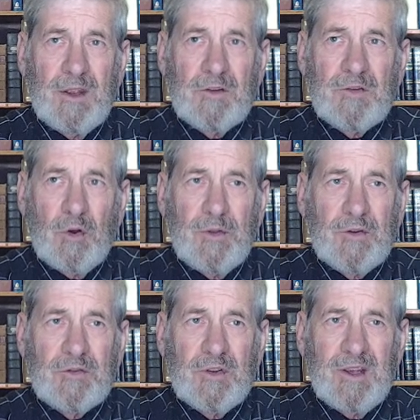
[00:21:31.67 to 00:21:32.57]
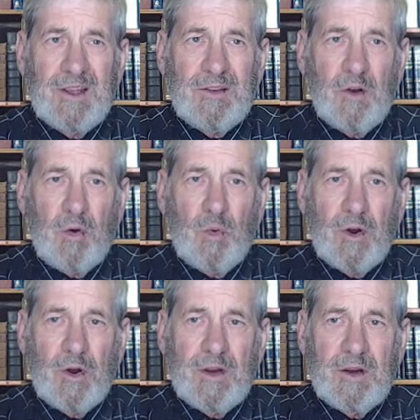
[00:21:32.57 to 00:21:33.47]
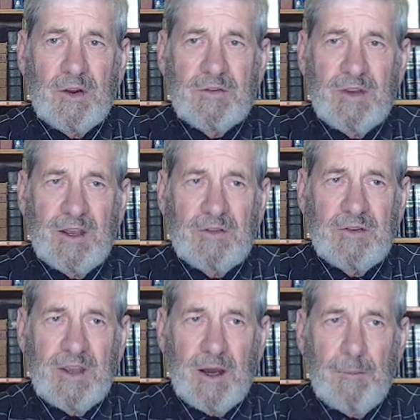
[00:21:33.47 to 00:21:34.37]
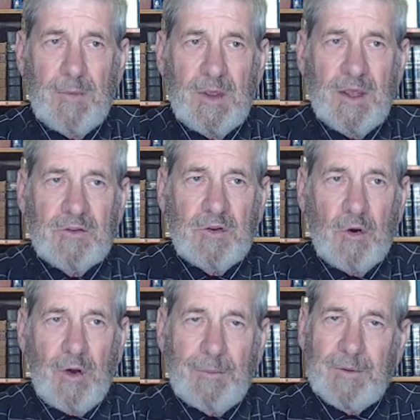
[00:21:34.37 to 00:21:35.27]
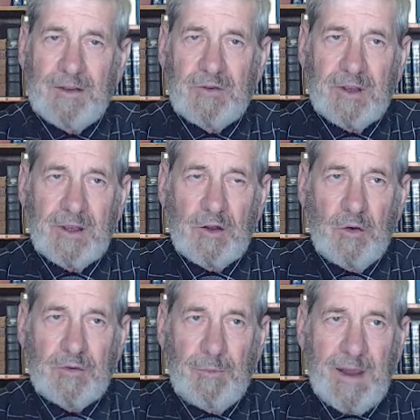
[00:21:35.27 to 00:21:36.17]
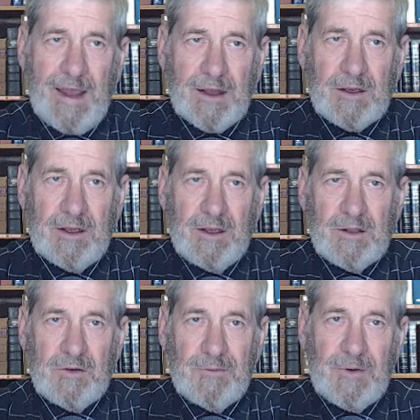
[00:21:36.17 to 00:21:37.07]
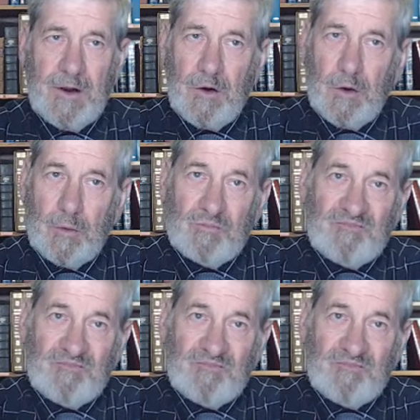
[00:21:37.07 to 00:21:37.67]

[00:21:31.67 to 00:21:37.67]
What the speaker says: So there's nowhere here it says him. So I'm guessing it goes back to Pharaoh,